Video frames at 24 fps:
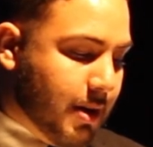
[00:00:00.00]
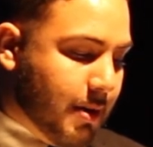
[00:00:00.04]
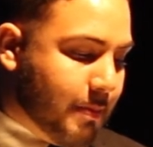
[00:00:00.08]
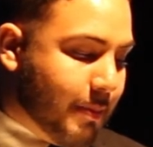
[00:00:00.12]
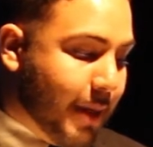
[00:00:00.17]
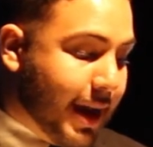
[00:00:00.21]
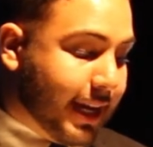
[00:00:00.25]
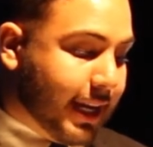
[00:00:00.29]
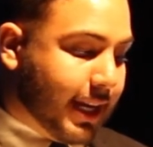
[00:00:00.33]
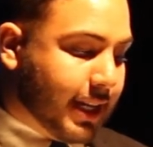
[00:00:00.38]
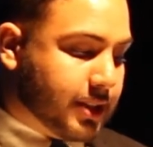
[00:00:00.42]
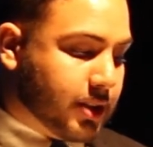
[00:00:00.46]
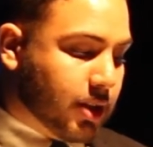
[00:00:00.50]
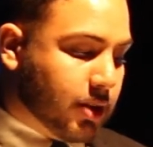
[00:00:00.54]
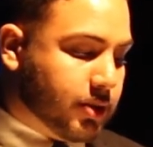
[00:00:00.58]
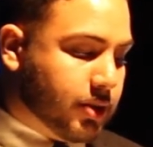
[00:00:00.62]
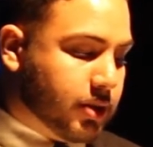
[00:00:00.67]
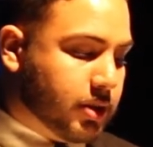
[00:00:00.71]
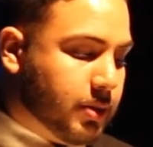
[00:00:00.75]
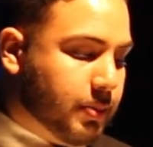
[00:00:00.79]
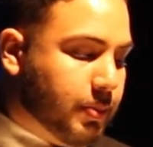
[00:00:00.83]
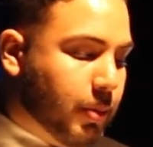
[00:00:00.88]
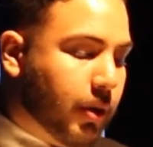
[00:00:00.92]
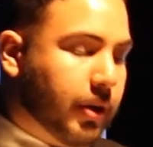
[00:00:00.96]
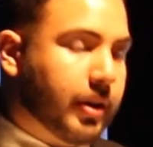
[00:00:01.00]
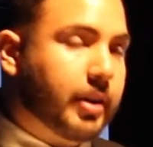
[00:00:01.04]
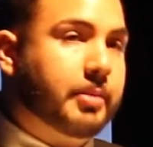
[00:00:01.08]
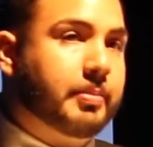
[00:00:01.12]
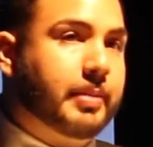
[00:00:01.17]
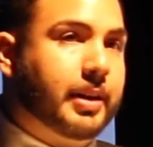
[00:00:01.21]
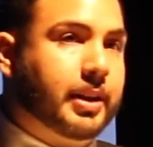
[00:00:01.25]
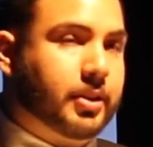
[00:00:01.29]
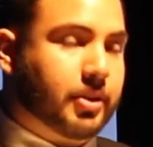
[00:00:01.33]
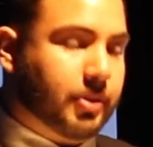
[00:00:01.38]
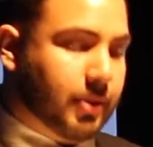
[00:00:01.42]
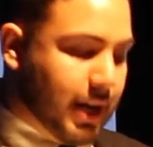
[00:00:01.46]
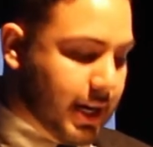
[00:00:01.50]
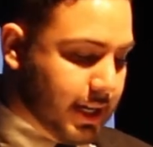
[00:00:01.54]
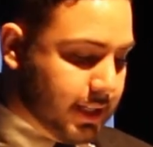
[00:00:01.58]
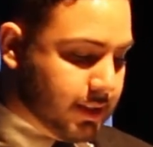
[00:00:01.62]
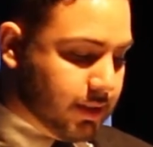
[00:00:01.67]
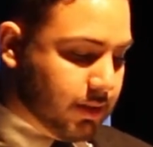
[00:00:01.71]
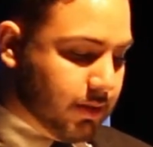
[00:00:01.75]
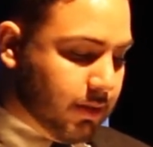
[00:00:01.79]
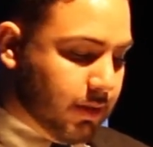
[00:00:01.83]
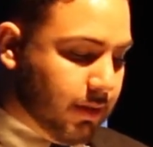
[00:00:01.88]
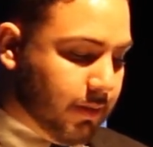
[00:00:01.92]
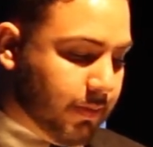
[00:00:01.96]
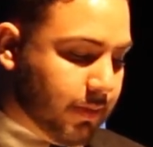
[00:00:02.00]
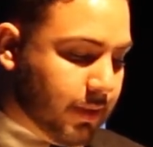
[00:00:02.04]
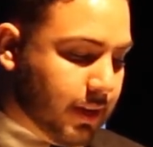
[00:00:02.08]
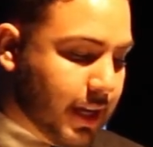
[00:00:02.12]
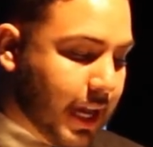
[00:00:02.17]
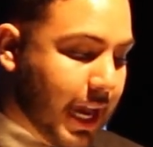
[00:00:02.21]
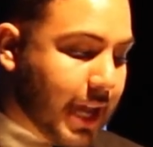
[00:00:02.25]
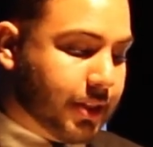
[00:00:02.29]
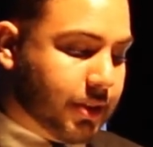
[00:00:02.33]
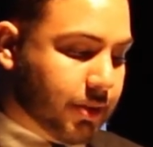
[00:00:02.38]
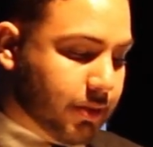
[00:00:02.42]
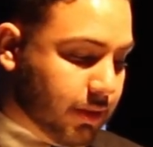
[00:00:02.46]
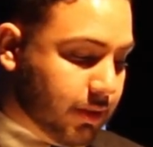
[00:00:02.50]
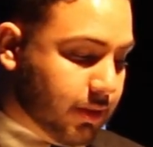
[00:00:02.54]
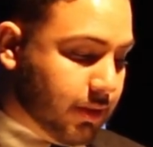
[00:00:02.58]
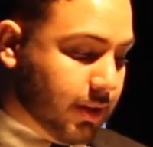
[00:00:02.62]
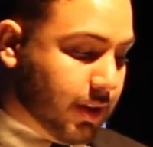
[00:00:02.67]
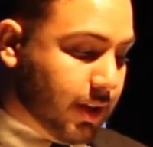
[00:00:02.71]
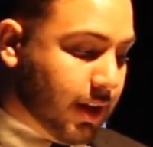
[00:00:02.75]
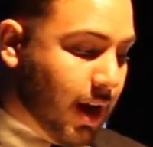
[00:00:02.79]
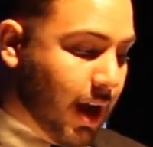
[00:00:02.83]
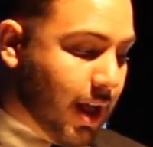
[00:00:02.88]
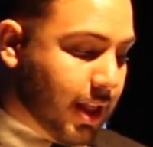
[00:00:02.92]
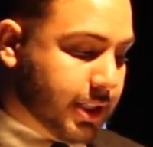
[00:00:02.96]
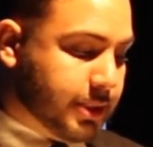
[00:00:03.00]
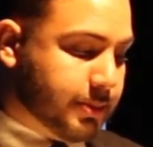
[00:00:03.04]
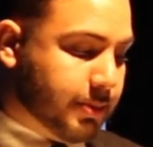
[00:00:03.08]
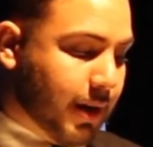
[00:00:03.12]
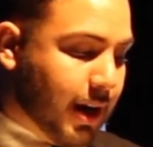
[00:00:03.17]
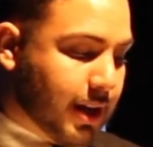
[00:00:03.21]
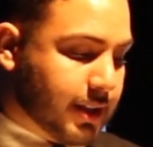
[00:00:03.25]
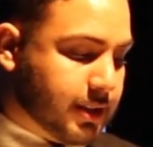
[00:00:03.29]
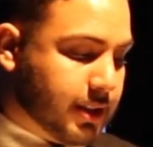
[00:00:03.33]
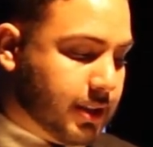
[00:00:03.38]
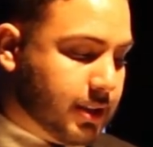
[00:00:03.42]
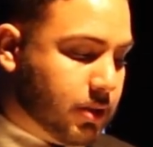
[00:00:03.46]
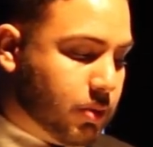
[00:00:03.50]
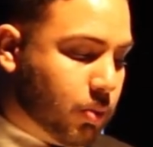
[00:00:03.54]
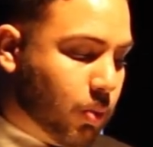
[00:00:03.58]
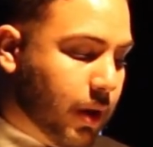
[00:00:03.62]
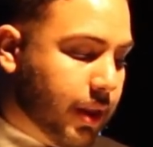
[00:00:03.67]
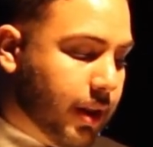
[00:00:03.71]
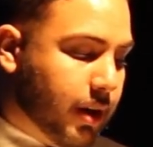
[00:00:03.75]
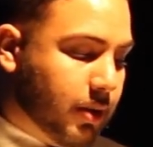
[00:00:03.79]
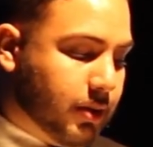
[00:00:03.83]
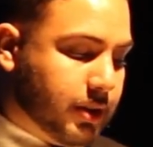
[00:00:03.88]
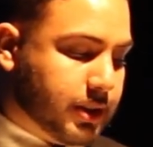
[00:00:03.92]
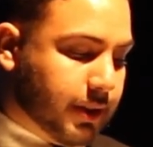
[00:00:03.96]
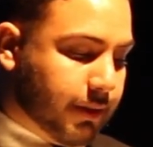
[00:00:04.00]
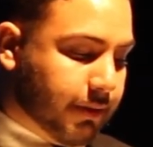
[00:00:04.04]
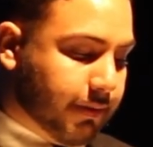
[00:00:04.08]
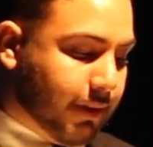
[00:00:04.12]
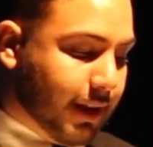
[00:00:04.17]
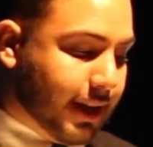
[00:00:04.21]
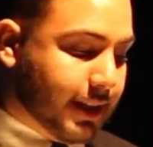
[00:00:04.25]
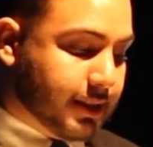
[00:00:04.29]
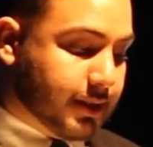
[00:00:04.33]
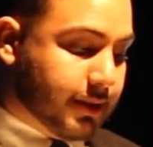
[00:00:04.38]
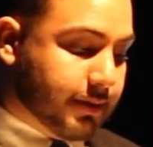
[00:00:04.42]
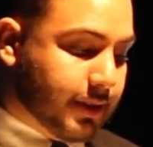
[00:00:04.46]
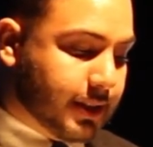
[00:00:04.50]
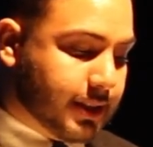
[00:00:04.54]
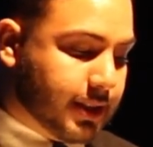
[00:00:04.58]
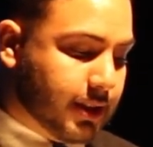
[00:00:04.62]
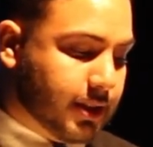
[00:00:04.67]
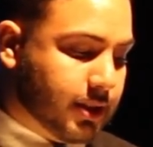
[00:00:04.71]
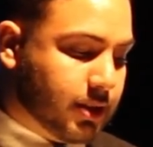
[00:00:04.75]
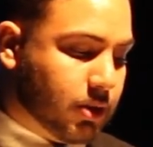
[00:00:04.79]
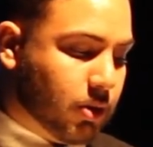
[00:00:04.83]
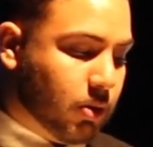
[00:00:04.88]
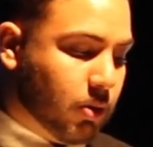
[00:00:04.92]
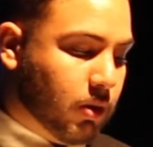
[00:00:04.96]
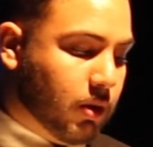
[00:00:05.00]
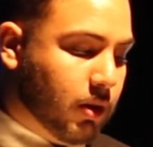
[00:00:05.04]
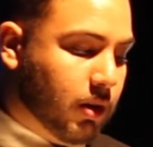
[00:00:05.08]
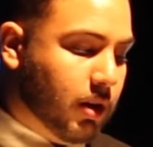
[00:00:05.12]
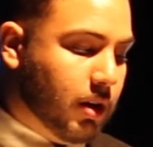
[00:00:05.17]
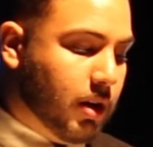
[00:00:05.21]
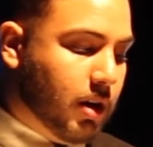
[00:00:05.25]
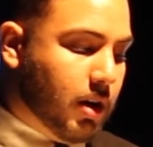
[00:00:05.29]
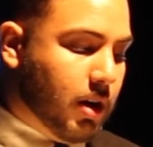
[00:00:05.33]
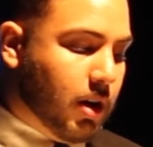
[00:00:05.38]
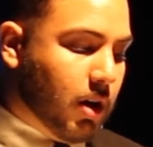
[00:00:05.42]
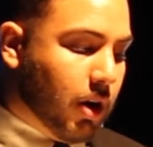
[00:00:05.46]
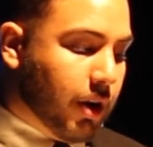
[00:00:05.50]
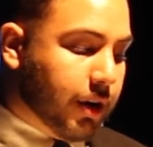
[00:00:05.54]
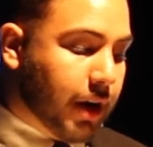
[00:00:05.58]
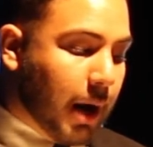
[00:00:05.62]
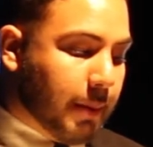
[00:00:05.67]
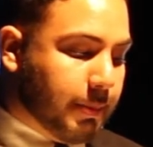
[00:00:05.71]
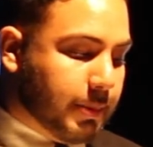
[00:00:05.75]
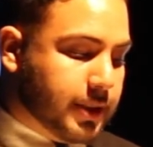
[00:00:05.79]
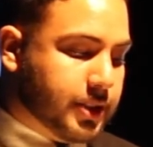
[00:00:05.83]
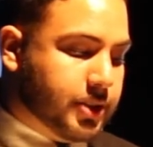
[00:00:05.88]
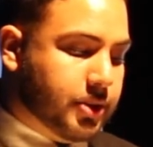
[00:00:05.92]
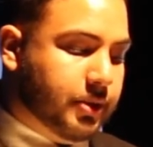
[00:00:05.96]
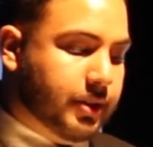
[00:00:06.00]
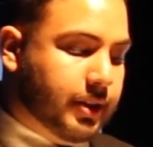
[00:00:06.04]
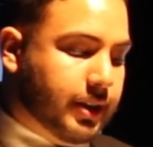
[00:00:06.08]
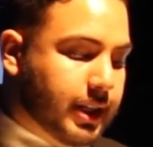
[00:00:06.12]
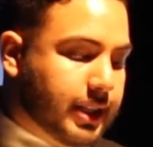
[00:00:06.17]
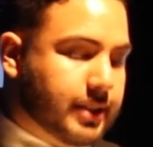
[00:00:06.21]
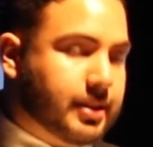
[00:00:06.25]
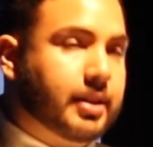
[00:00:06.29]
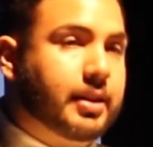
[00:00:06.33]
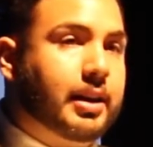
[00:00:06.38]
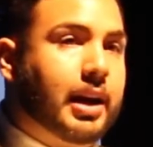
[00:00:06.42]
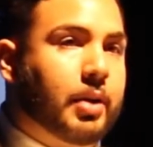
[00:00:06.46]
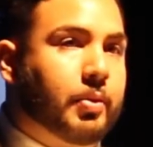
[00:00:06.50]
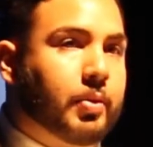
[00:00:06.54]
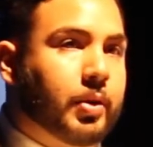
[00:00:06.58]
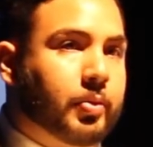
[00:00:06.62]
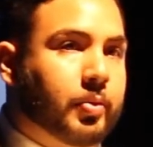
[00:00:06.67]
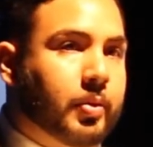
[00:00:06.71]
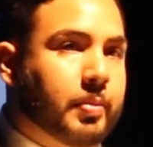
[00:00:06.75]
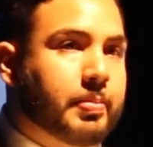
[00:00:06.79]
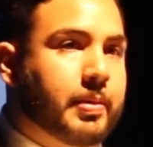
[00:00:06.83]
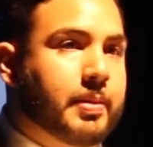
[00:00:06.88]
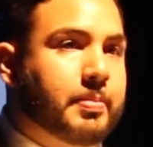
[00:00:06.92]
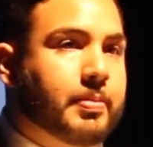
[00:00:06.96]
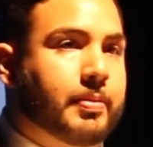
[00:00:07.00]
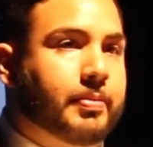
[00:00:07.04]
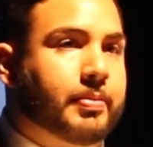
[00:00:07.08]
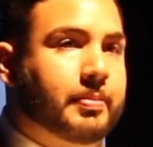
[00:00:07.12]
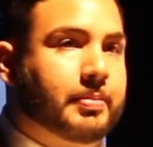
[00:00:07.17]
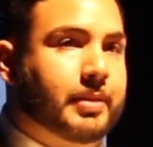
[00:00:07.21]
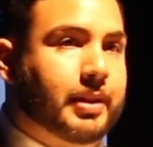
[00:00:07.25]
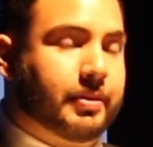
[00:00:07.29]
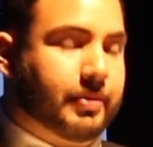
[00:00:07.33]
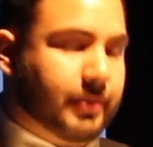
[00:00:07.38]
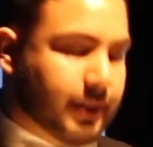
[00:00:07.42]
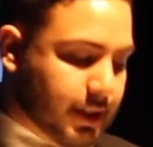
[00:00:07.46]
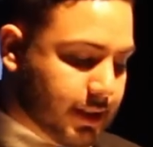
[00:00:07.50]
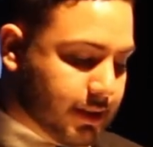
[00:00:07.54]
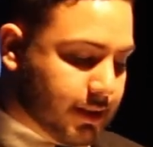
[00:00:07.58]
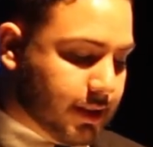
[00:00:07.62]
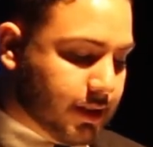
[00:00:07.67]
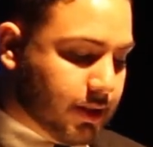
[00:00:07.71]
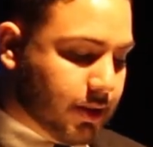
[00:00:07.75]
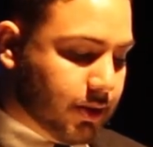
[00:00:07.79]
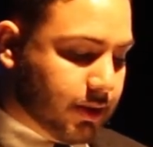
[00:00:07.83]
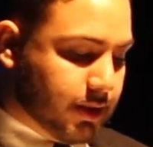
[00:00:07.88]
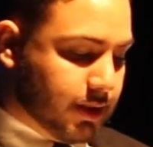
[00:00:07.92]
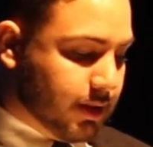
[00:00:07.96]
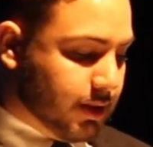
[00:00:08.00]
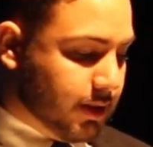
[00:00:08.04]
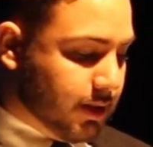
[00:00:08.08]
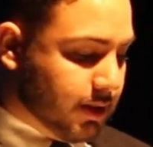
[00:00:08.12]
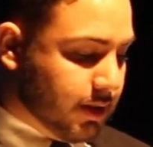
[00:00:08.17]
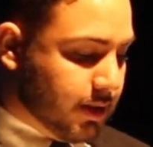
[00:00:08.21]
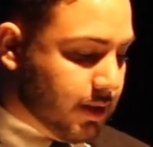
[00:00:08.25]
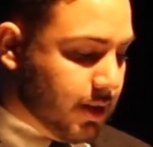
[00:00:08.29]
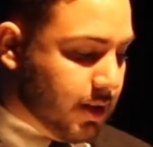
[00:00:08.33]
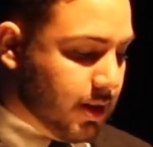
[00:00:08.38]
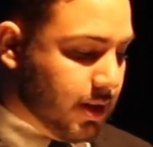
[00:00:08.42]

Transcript: Mike has also supported me through high school and through the college process, whether it was a flight to visit a school or an opportunity to network with people from different institutions.